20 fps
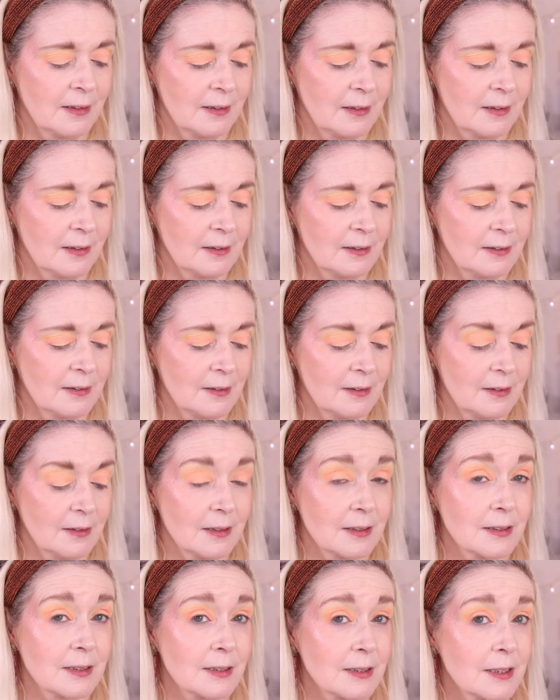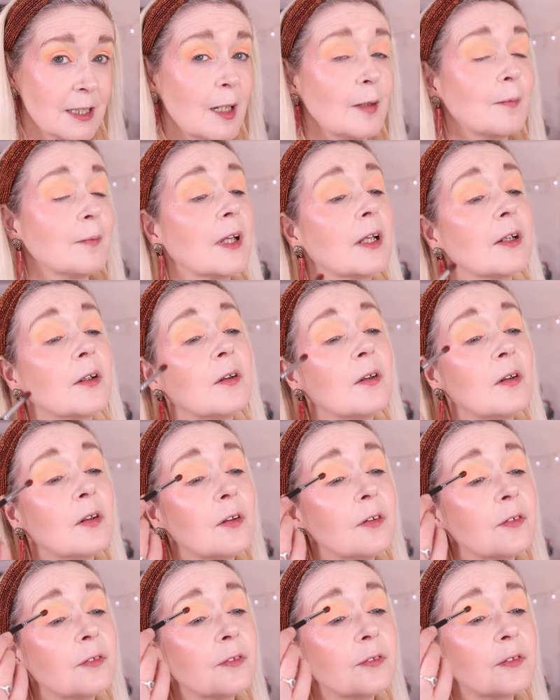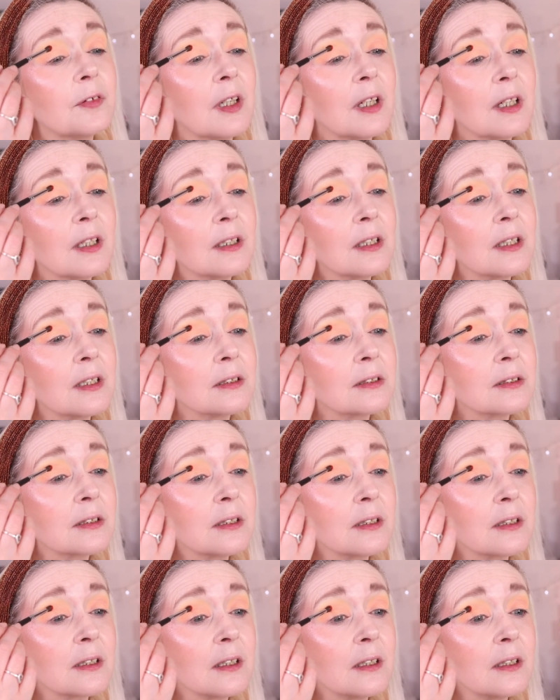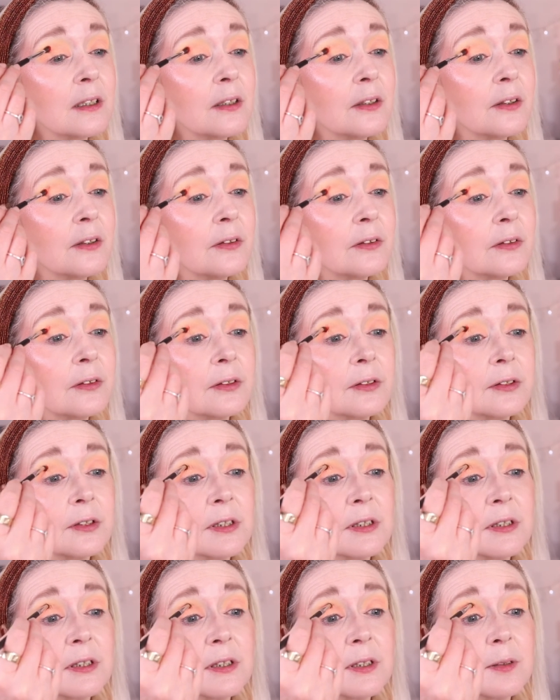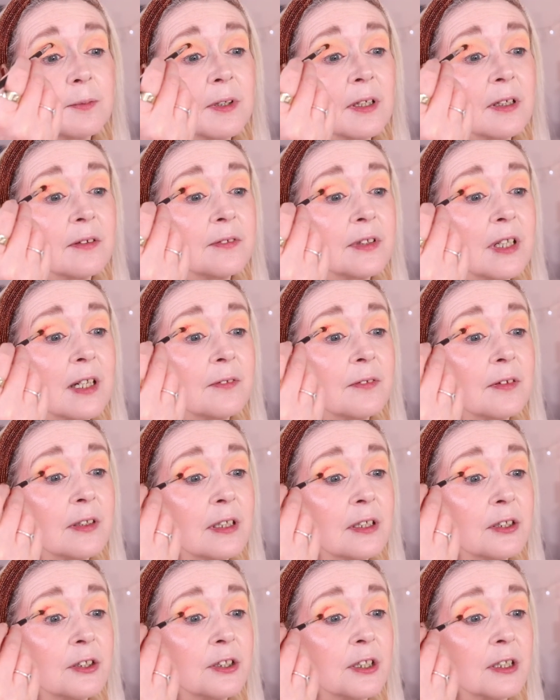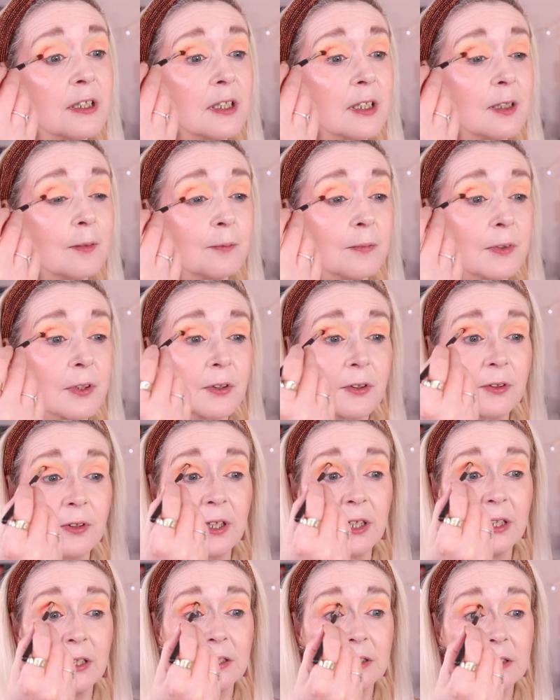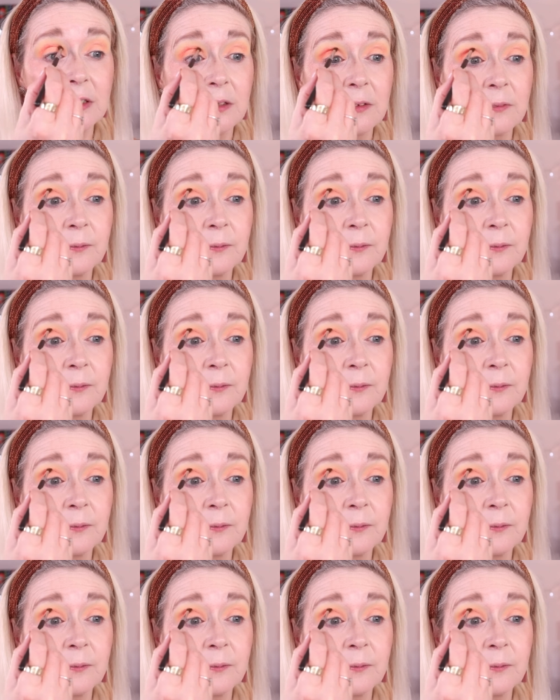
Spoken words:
I'm going to tap that off and that's going to go just as a bit of definition in my crease.